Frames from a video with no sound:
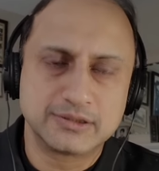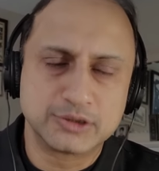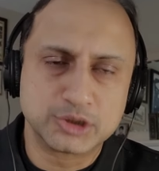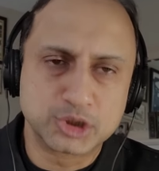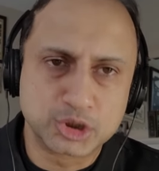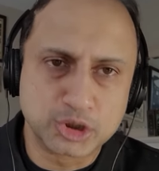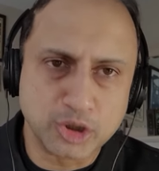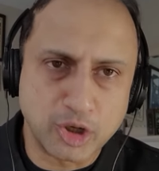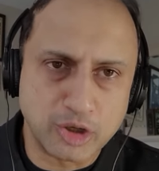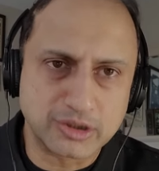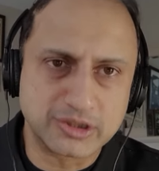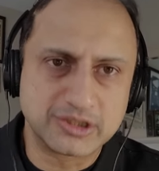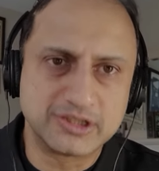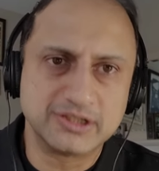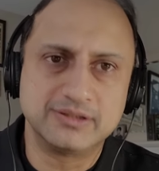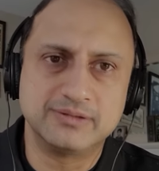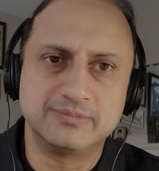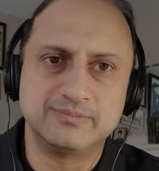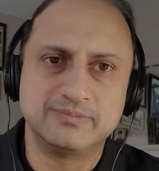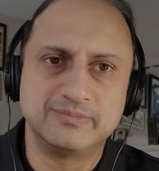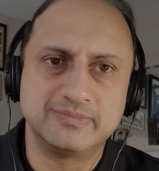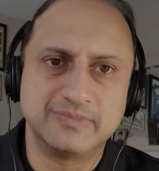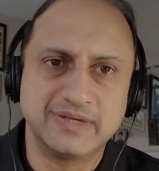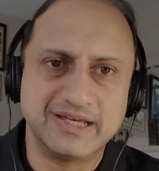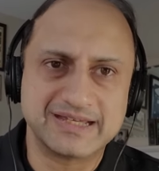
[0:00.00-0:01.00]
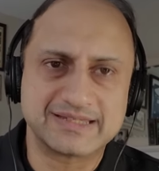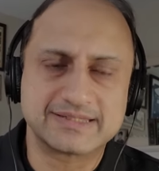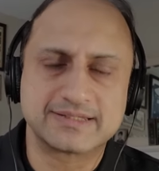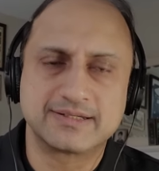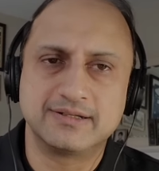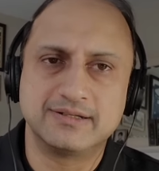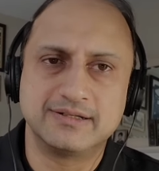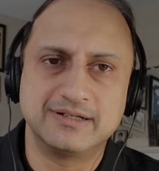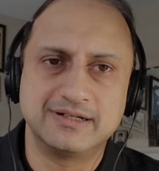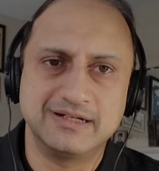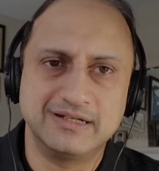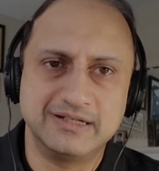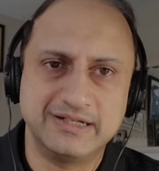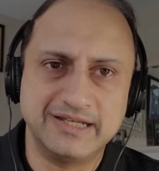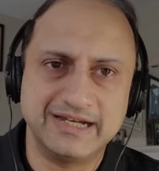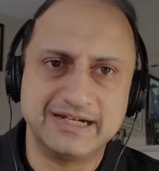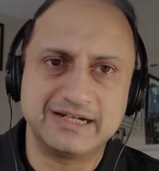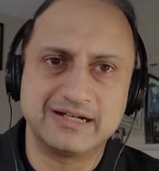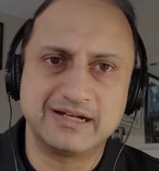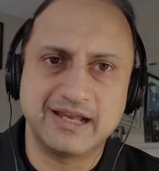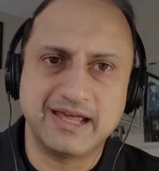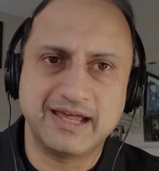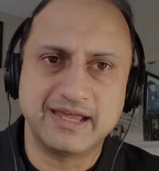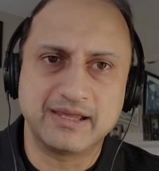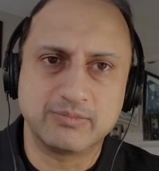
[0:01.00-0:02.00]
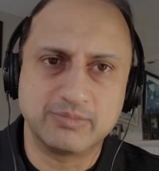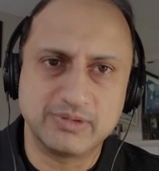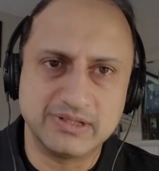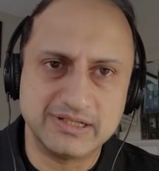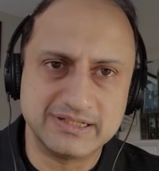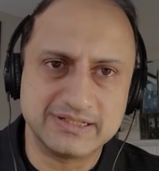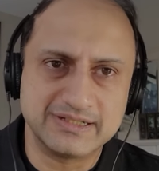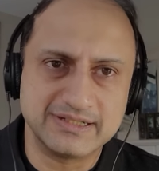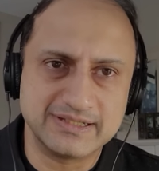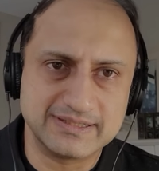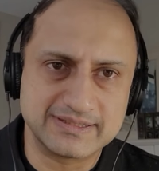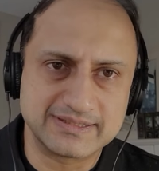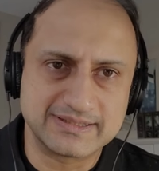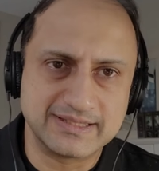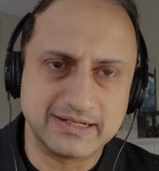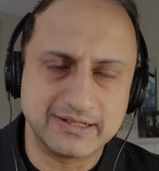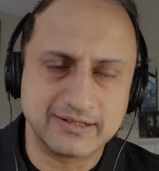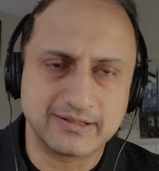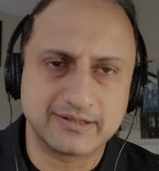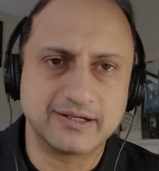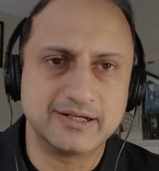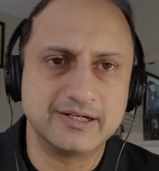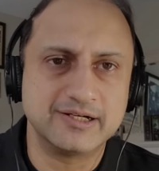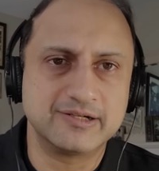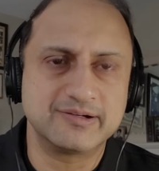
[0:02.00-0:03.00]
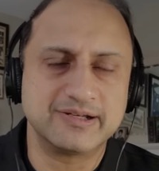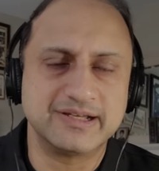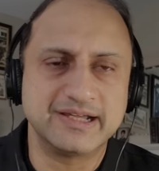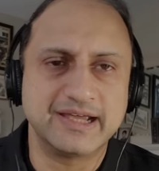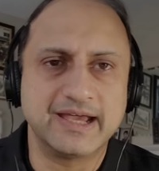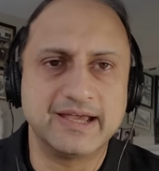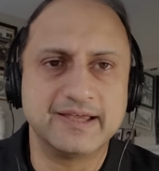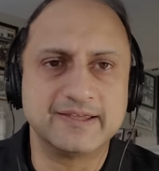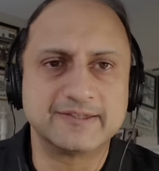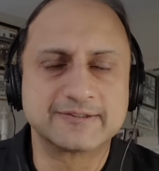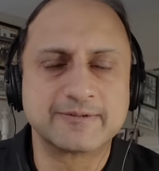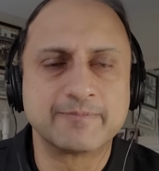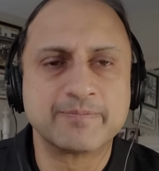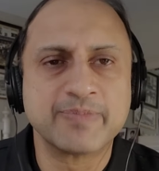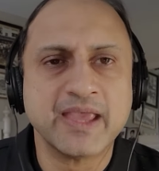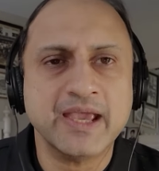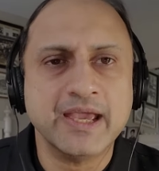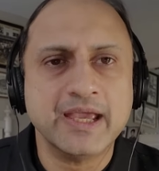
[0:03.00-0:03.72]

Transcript: short-term external debt liabilities that a country has.